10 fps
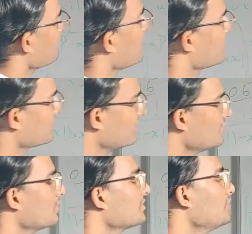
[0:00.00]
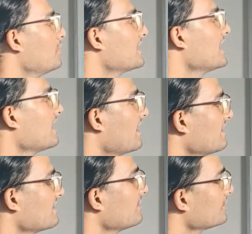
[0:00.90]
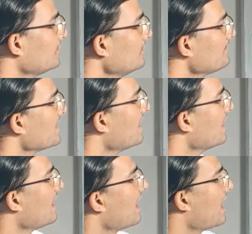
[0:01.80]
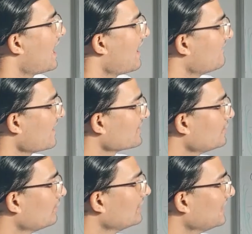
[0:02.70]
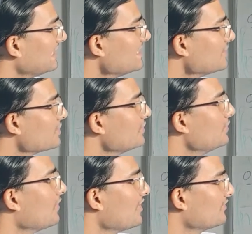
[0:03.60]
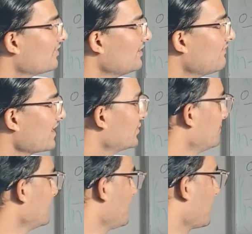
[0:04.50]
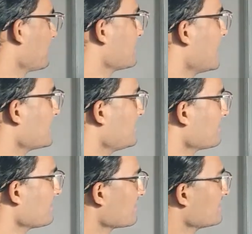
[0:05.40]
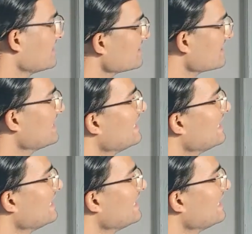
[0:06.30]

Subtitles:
minus 3, you would get an answer 2 factorial into 3 factorial, because that's your success,